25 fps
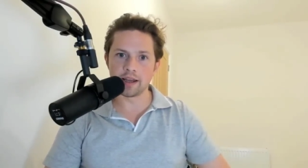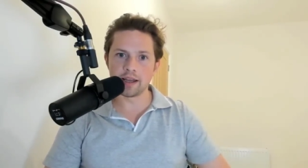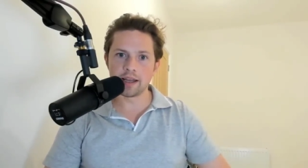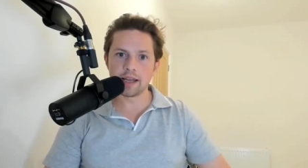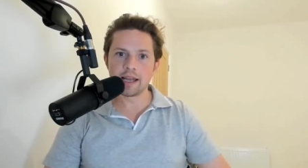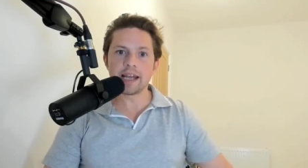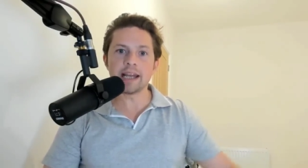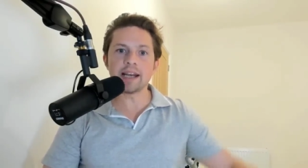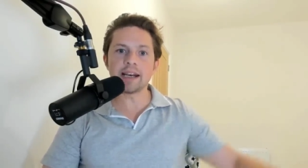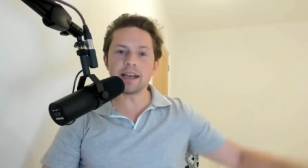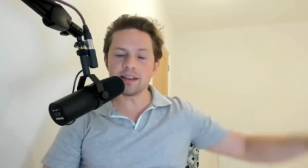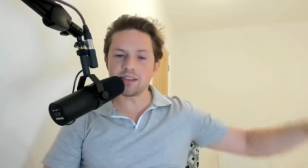
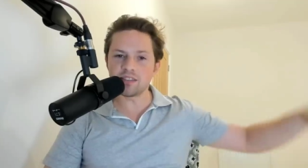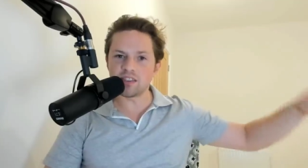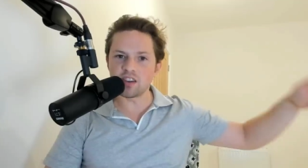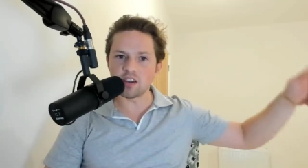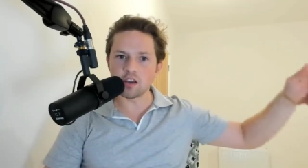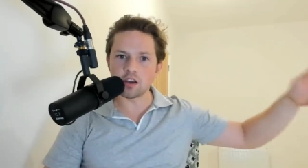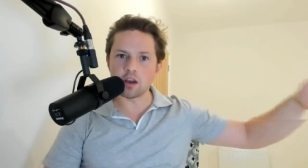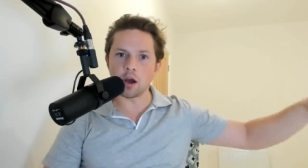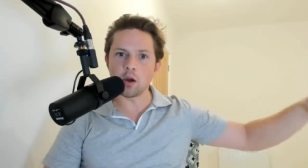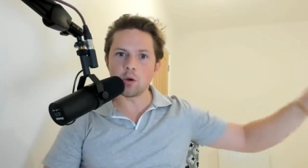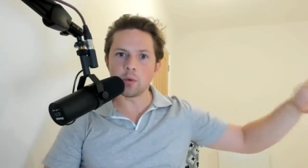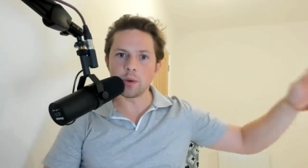He needs to
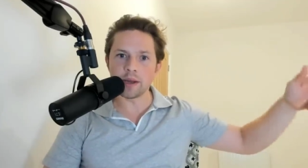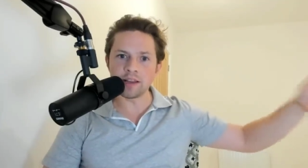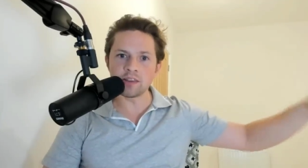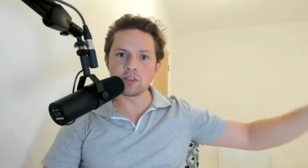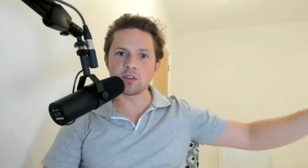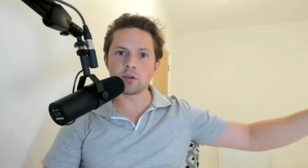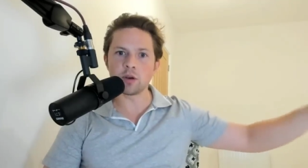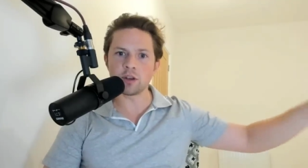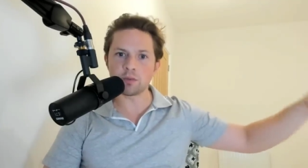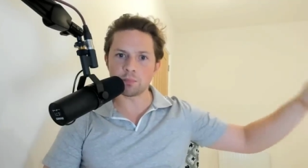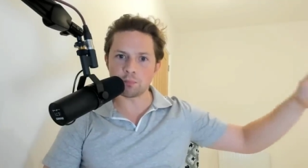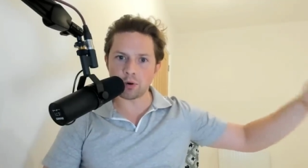go into
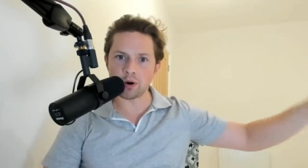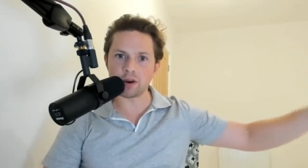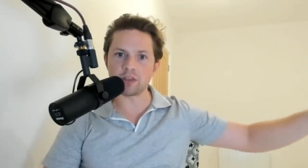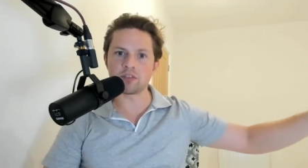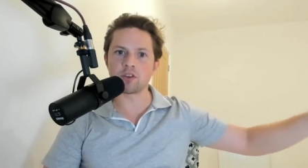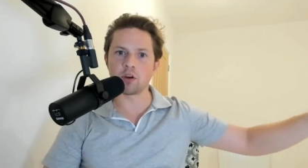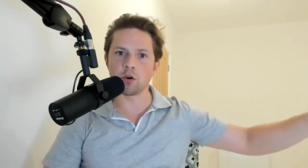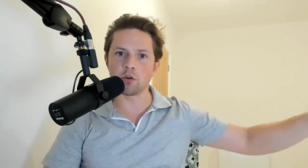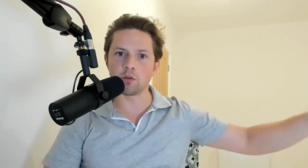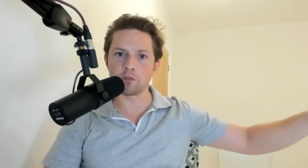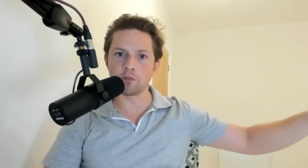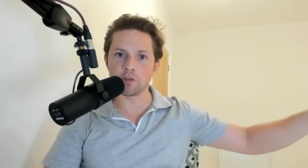his press
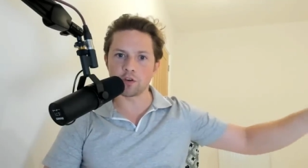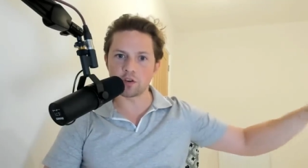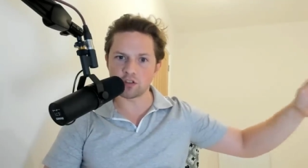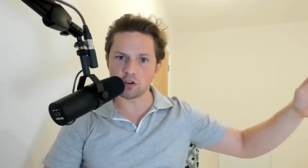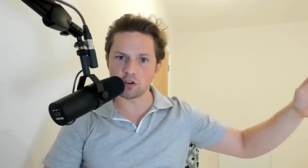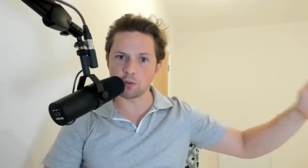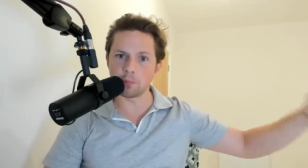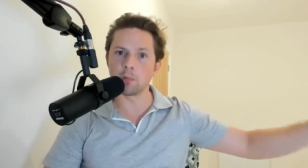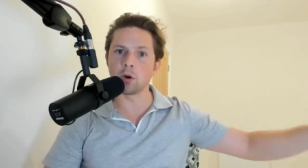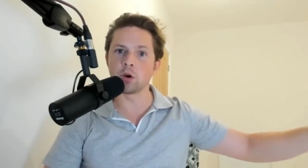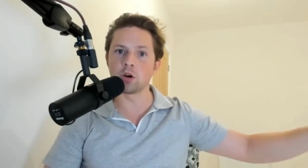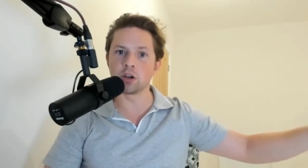conference at
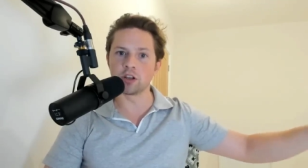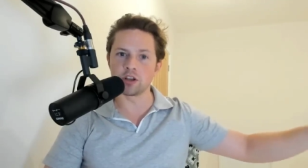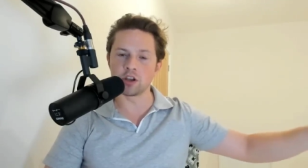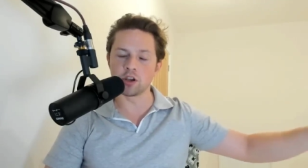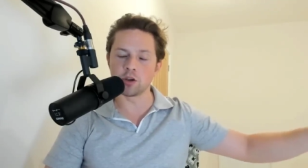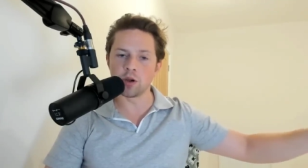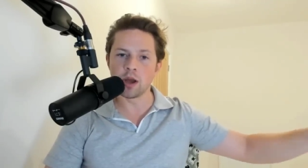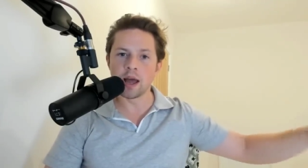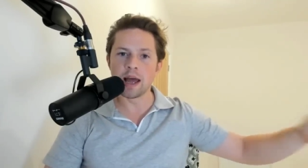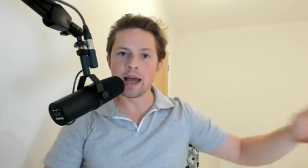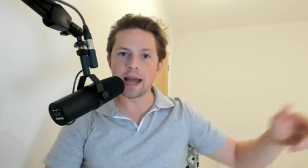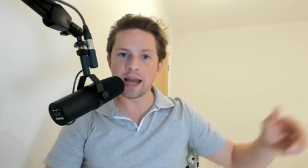Molineux
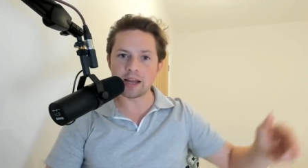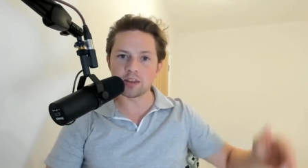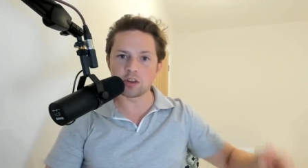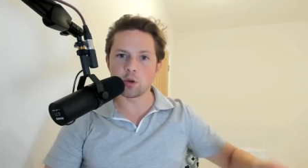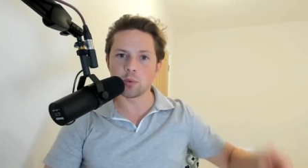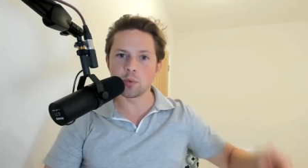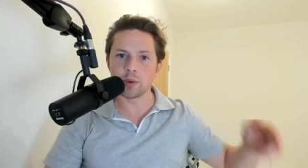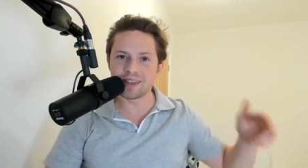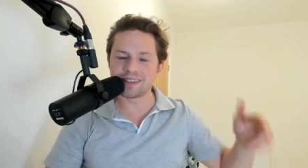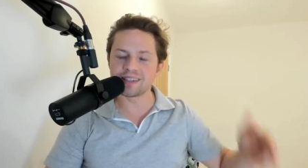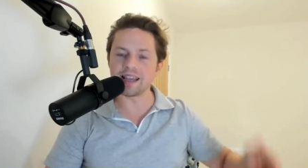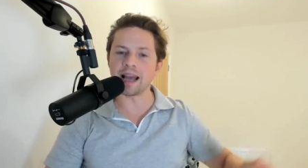and do
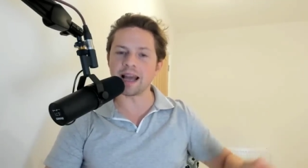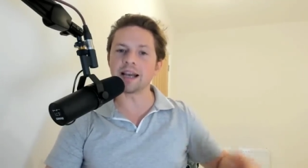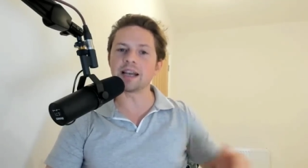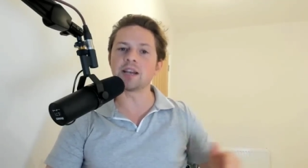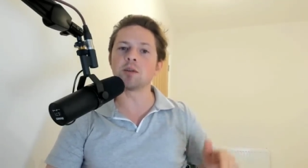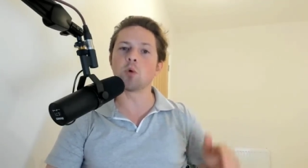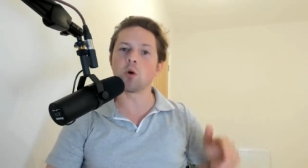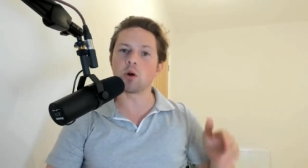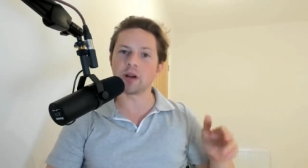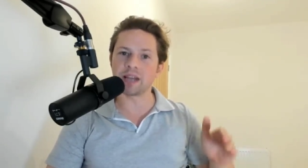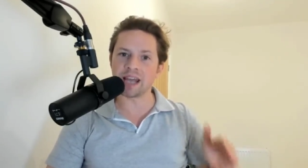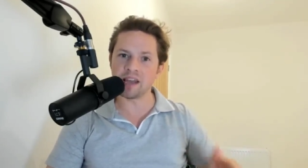exactly
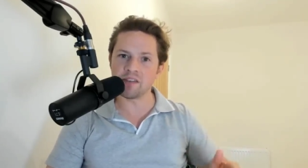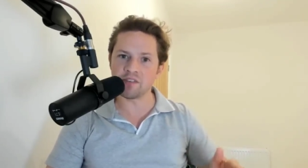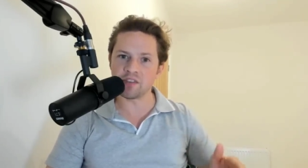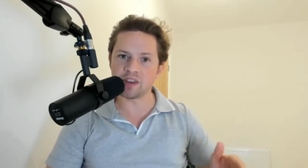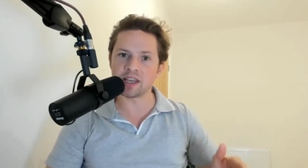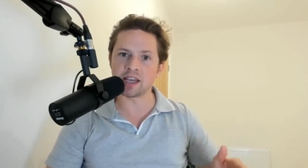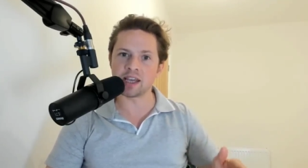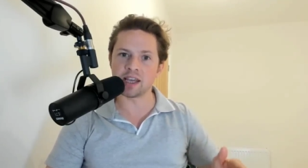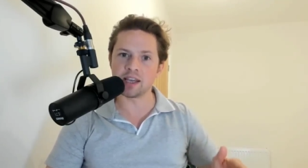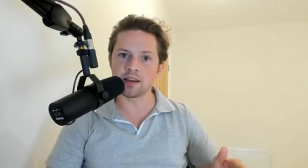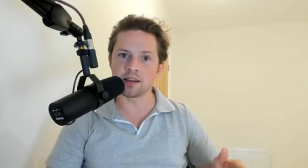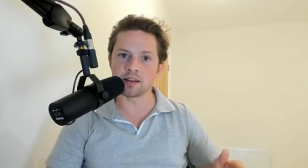what Kevin
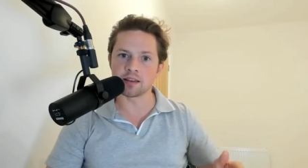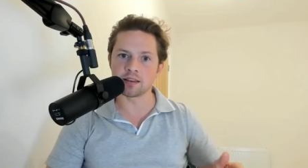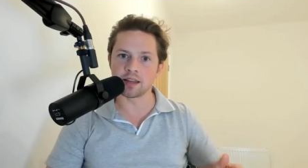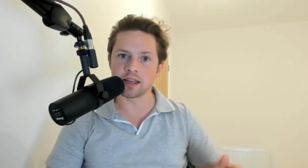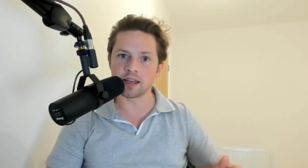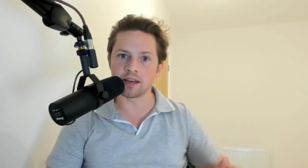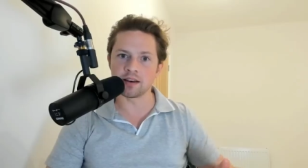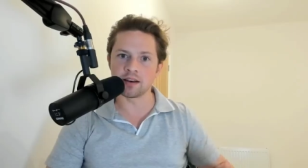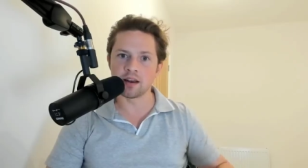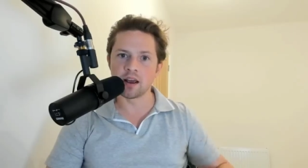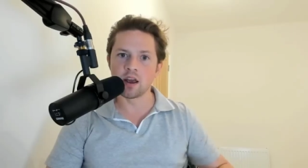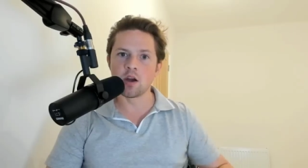Keegan
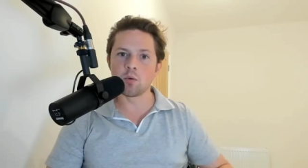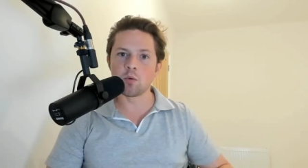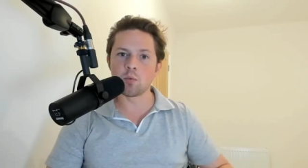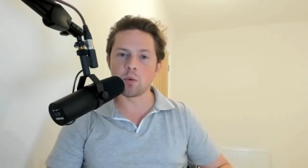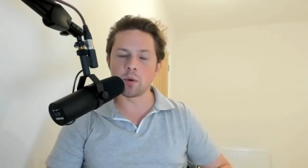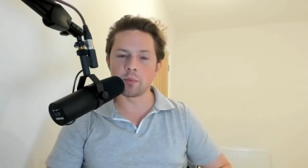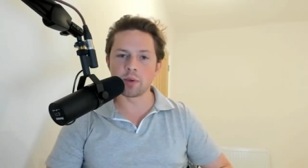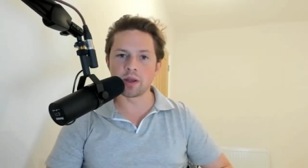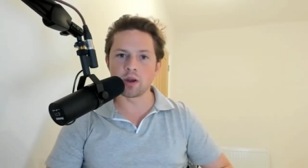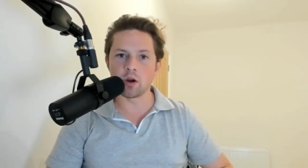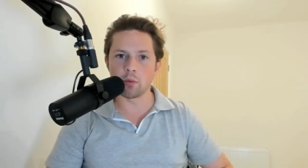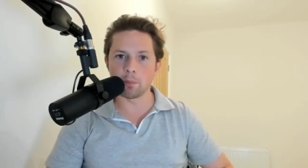did when
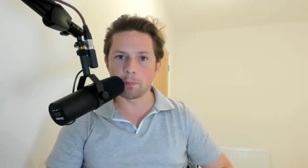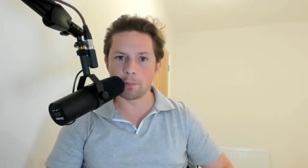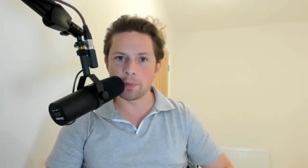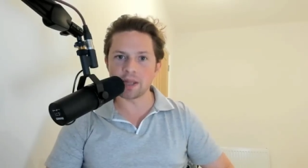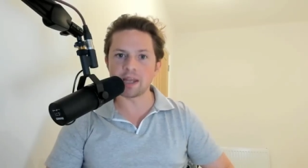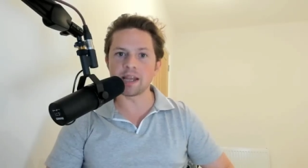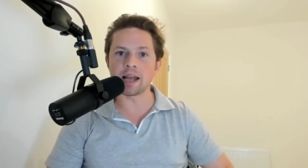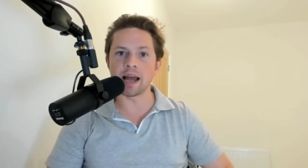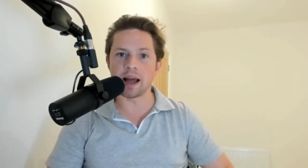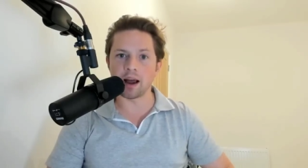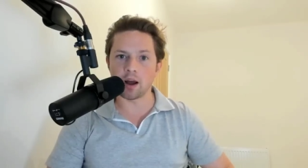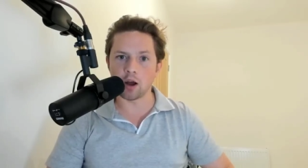we got
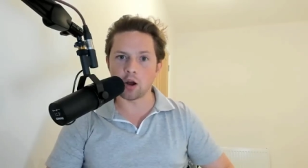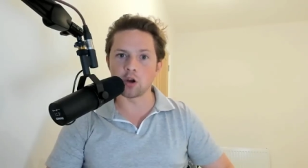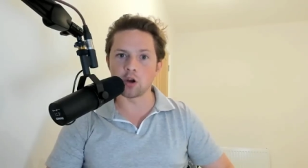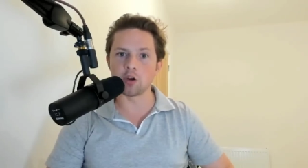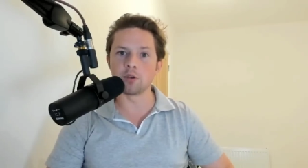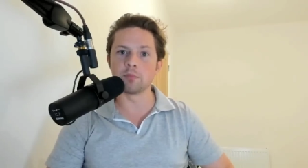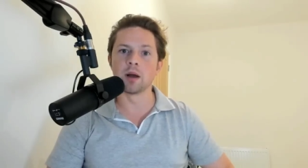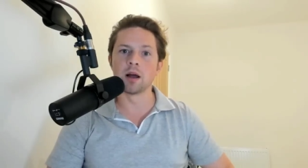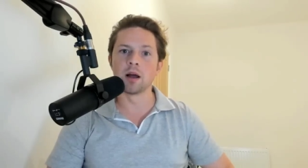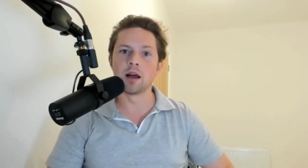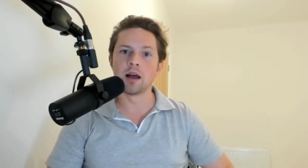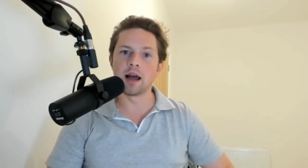beat at
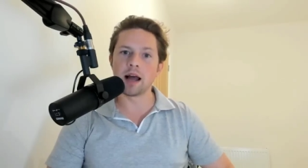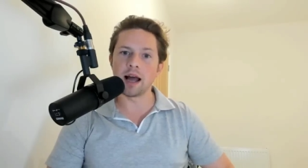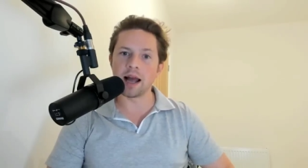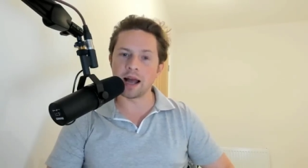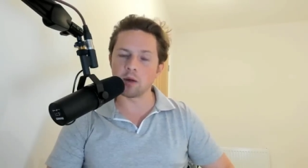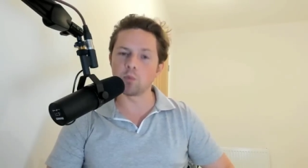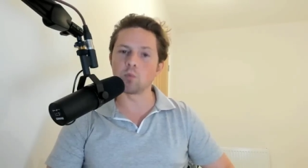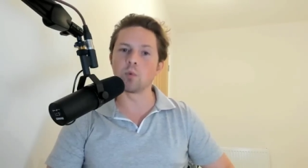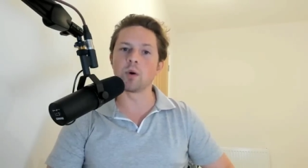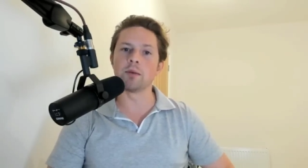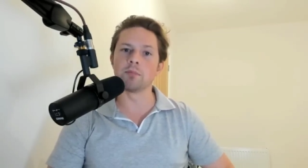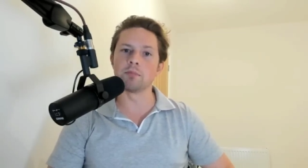home at
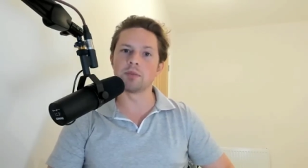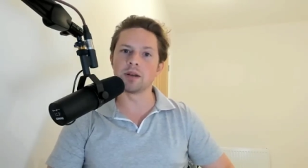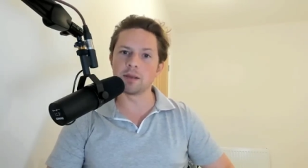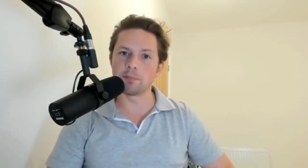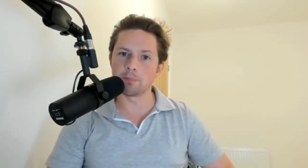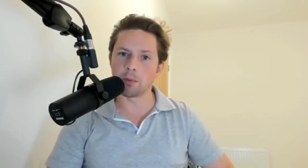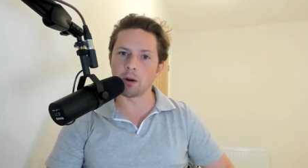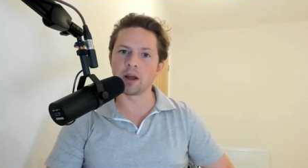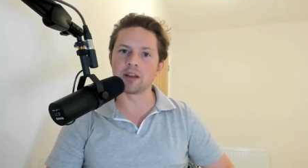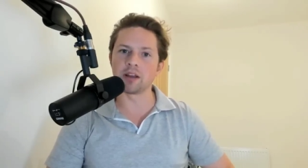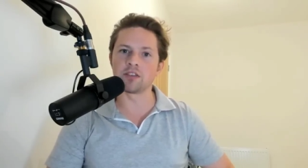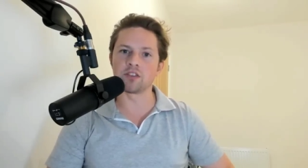Wembley
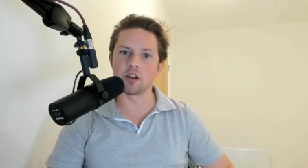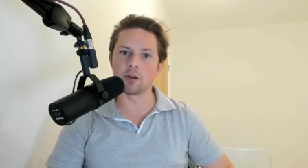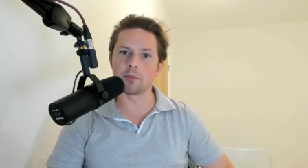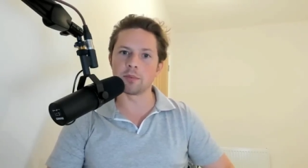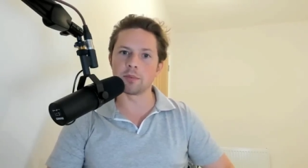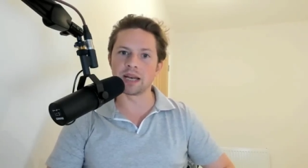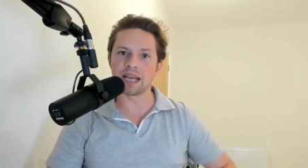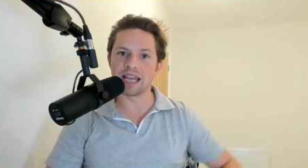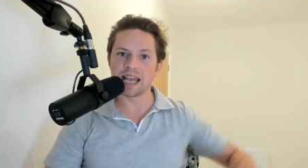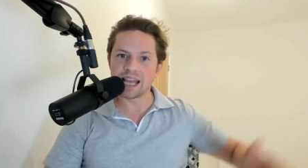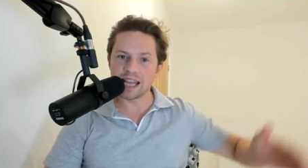by Germany.